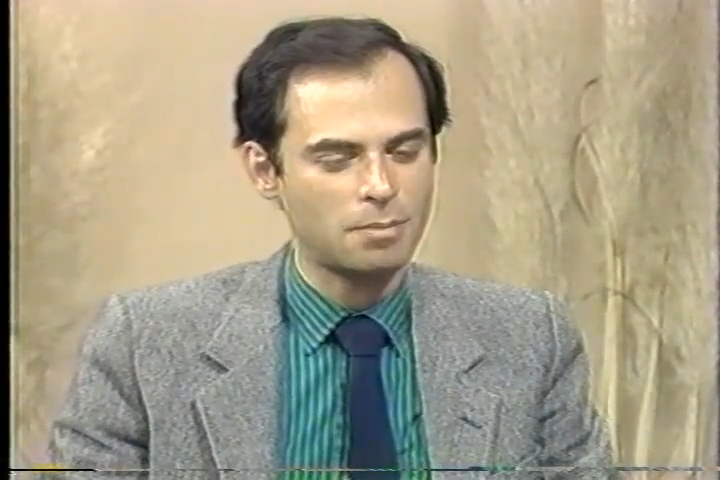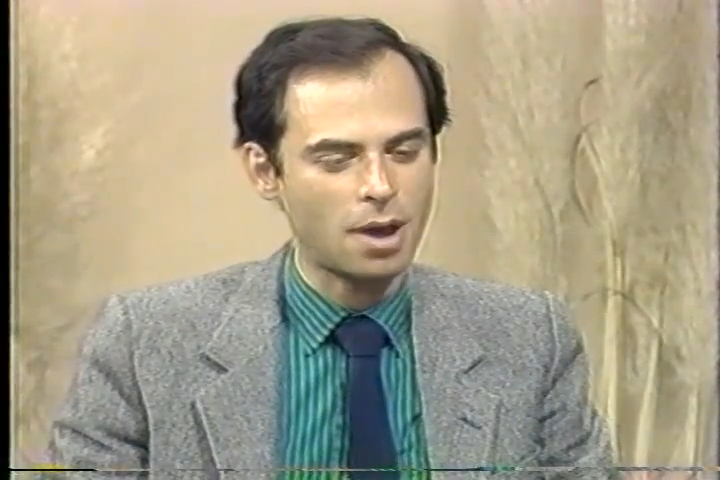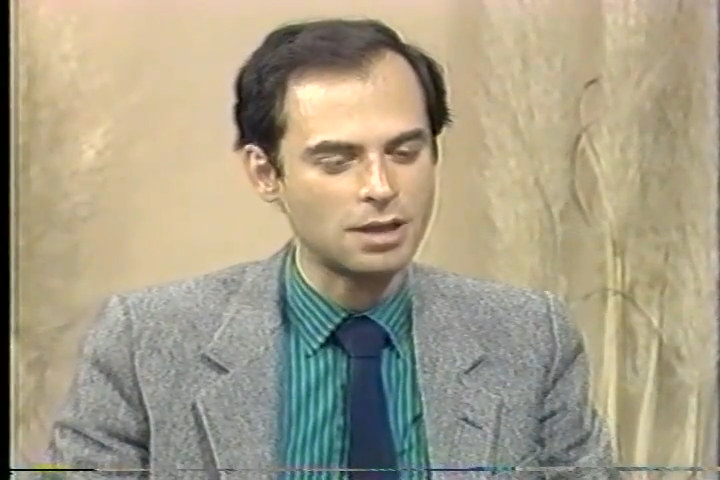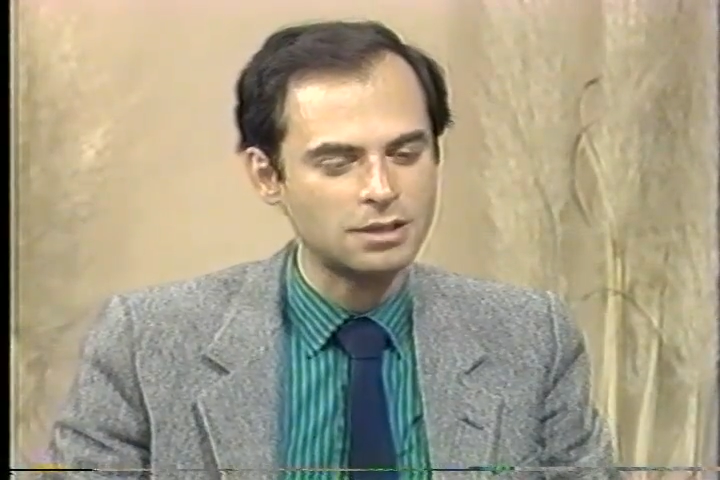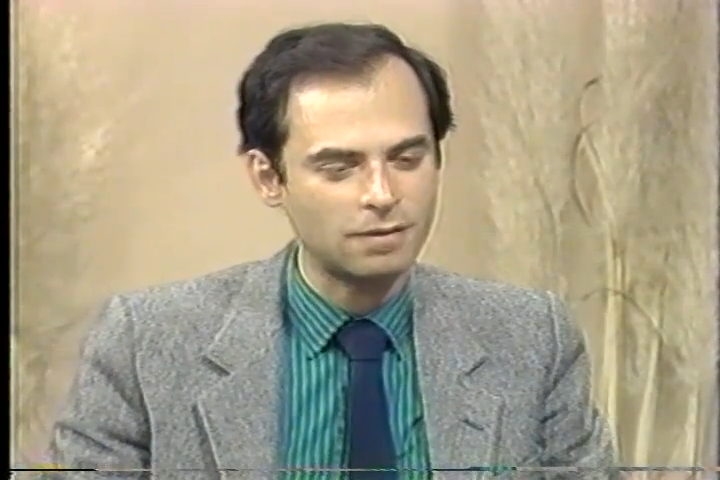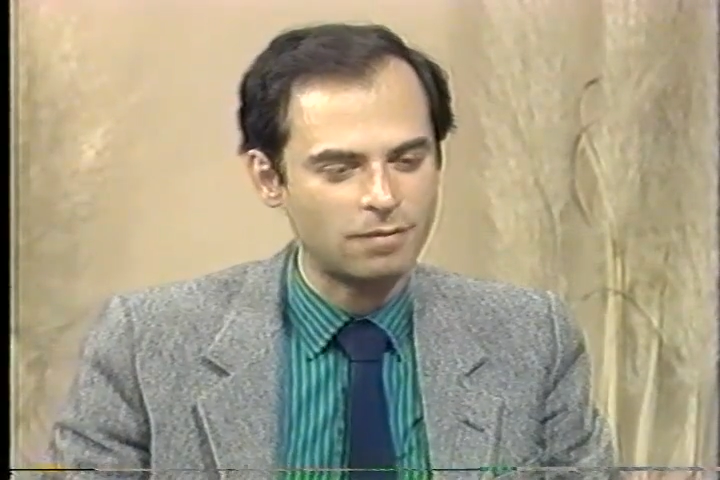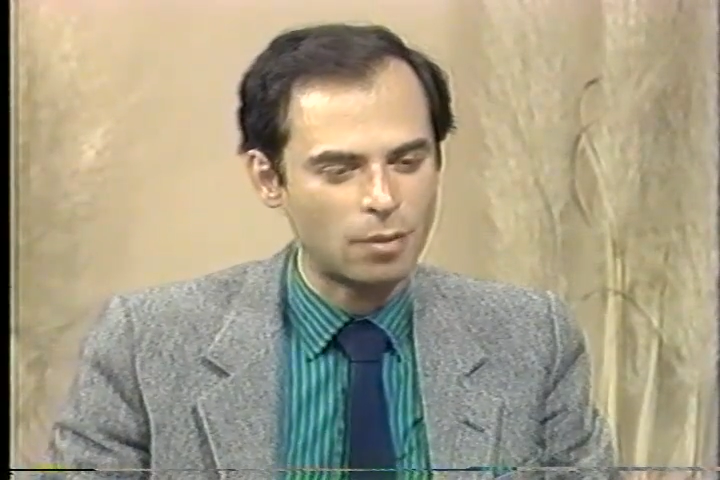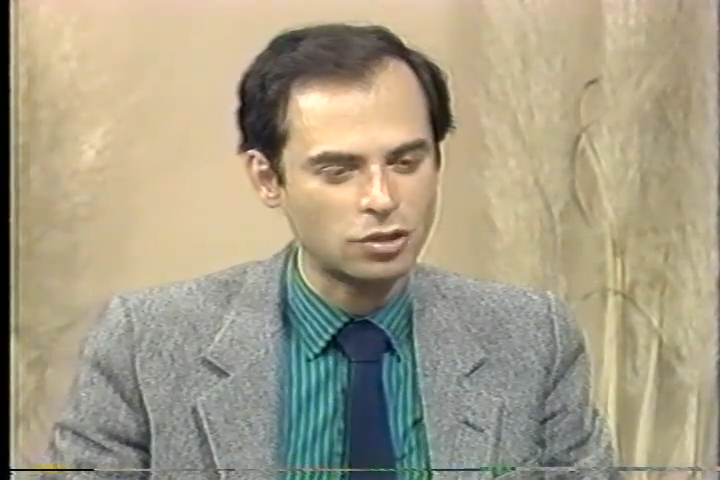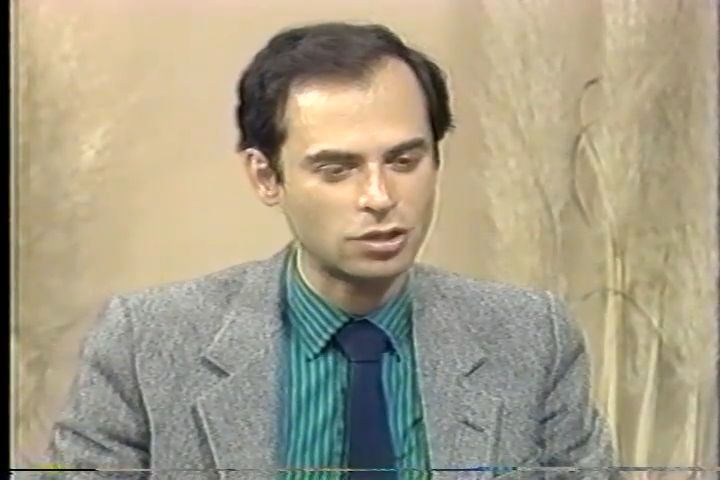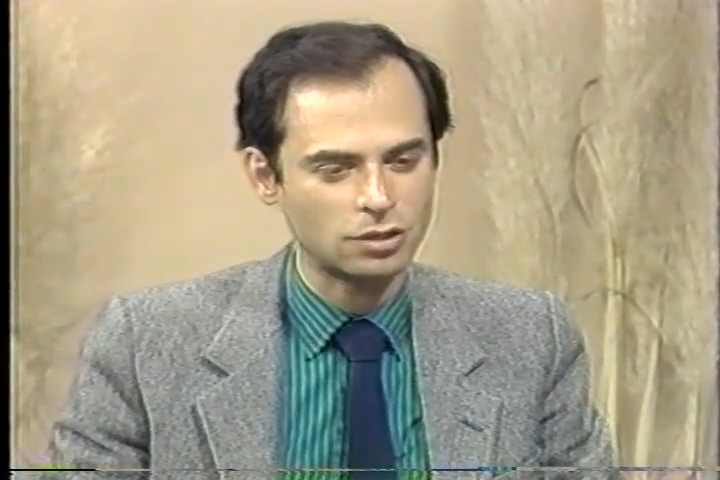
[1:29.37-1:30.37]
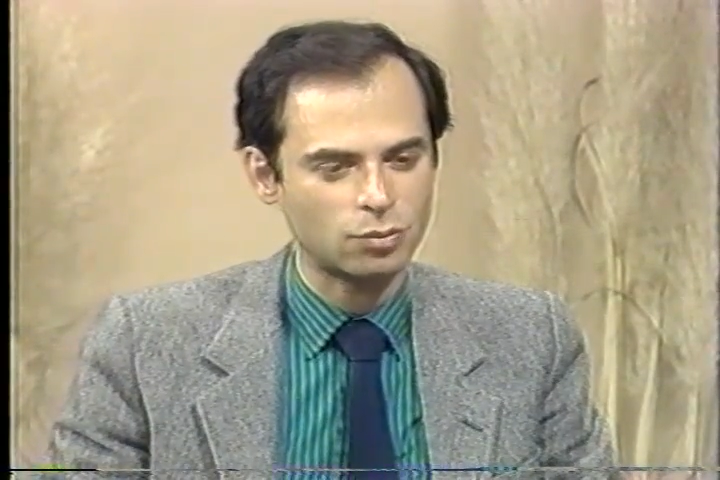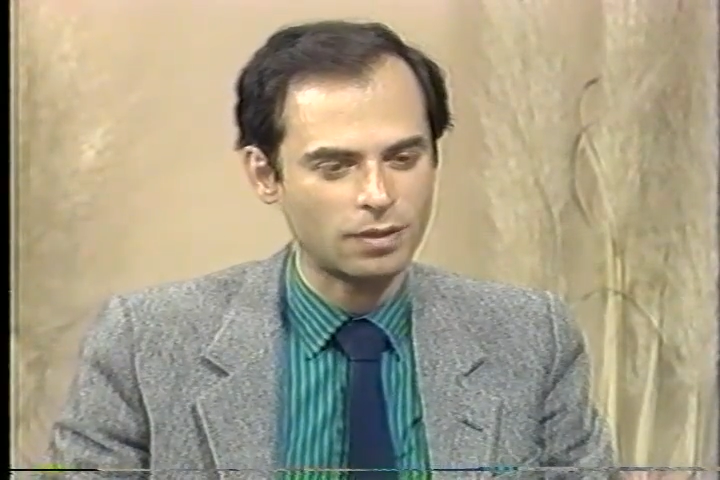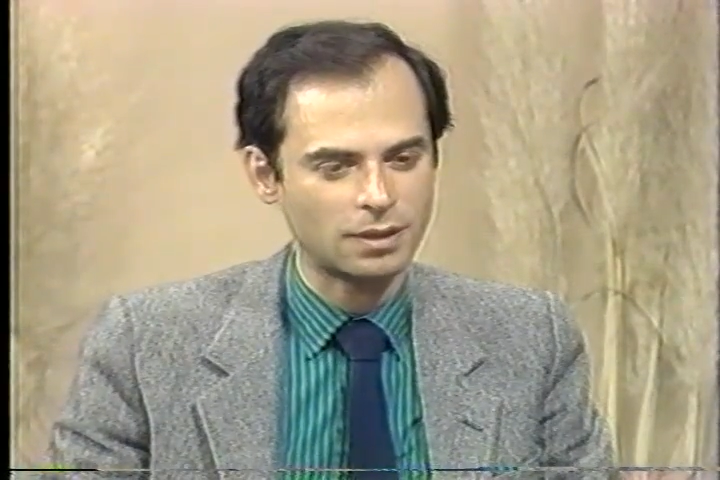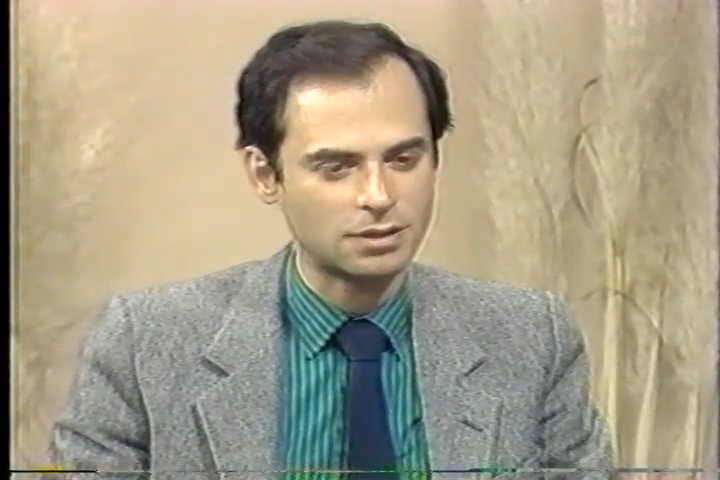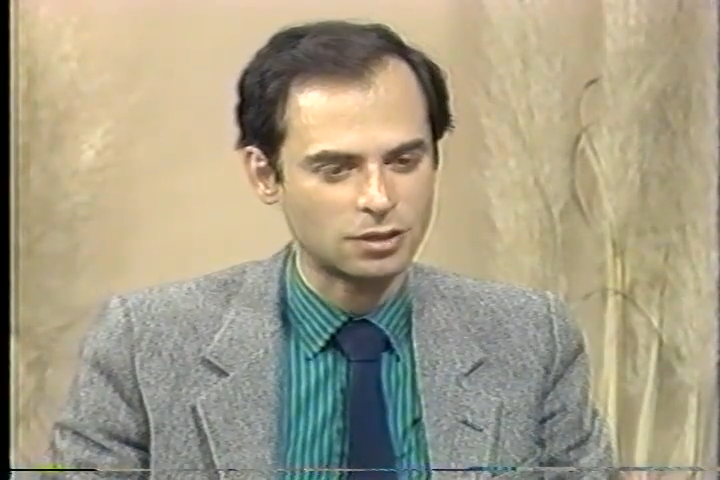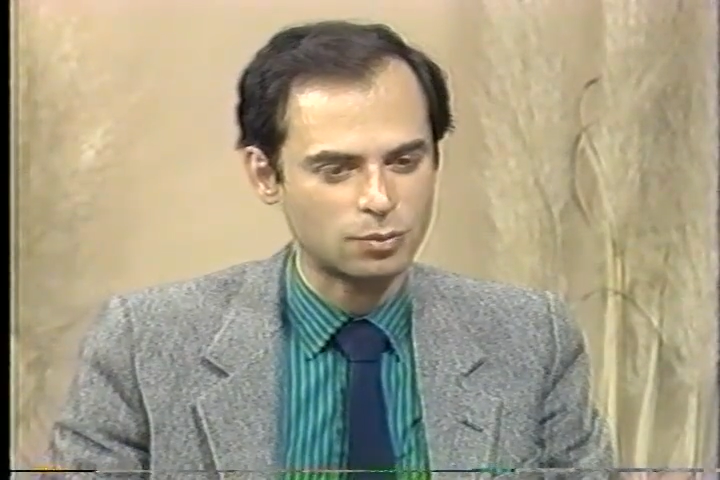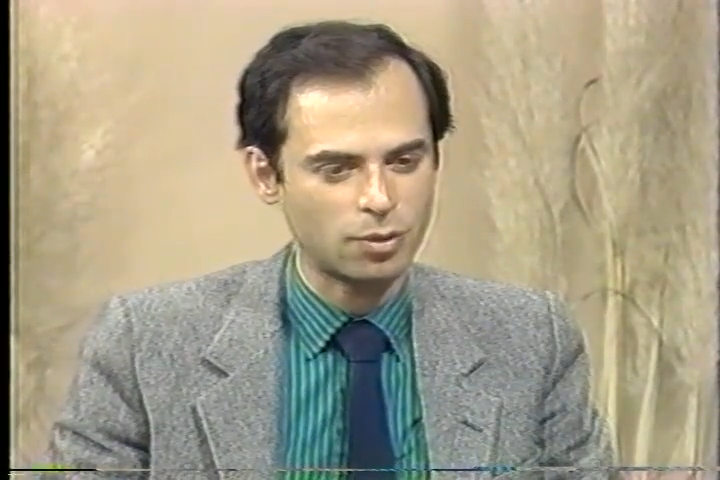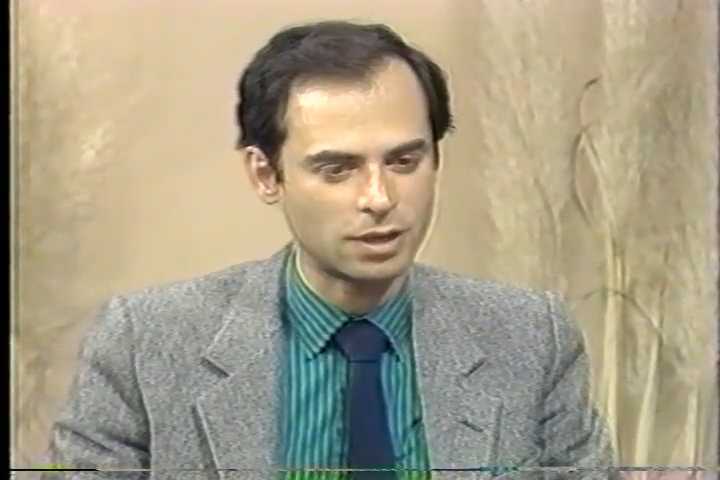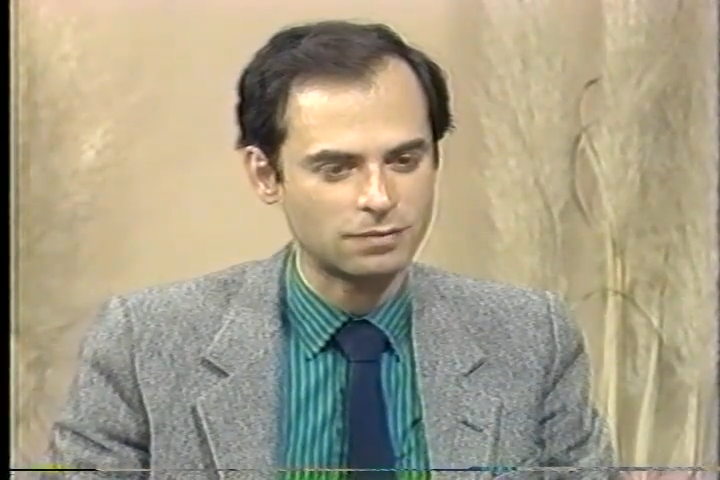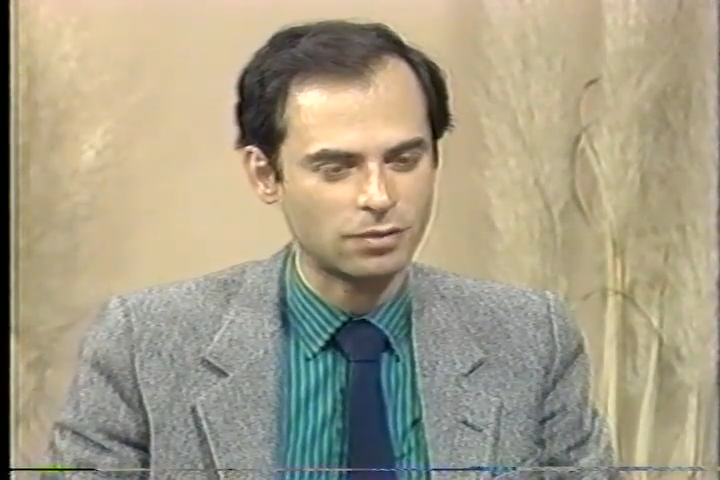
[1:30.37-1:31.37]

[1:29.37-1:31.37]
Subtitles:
Positive emotion is one that's expressed.